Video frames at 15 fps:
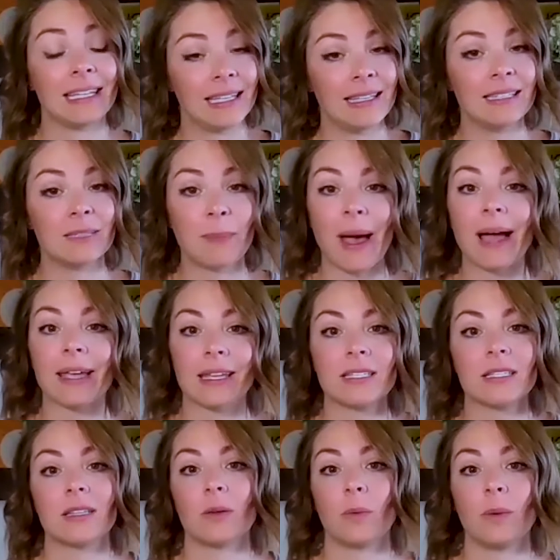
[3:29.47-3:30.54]
ease back
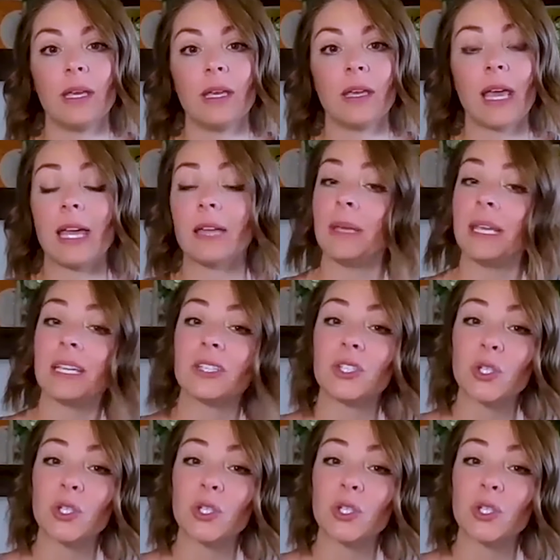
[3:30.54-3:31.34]
into the week and make